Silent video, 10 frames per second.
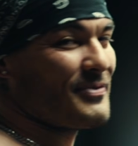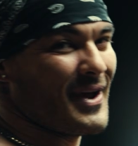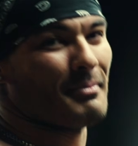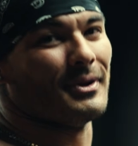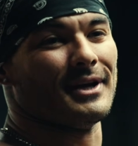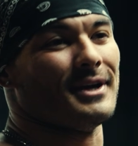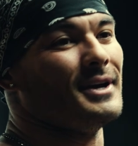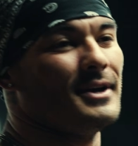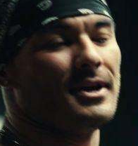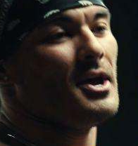family
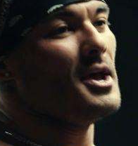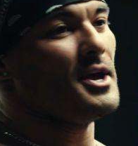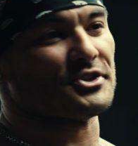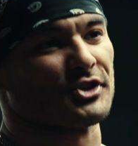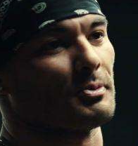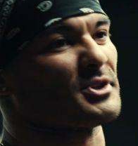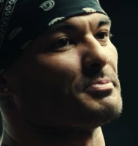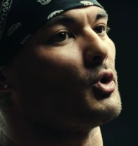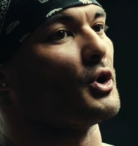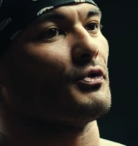is super
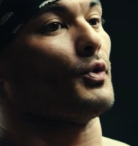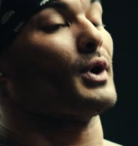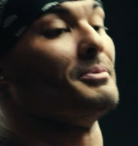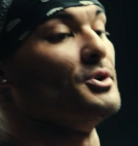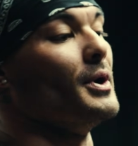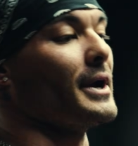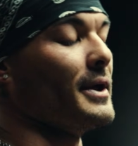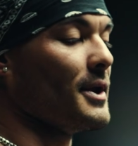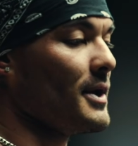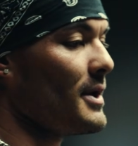supportive of what I'm doing and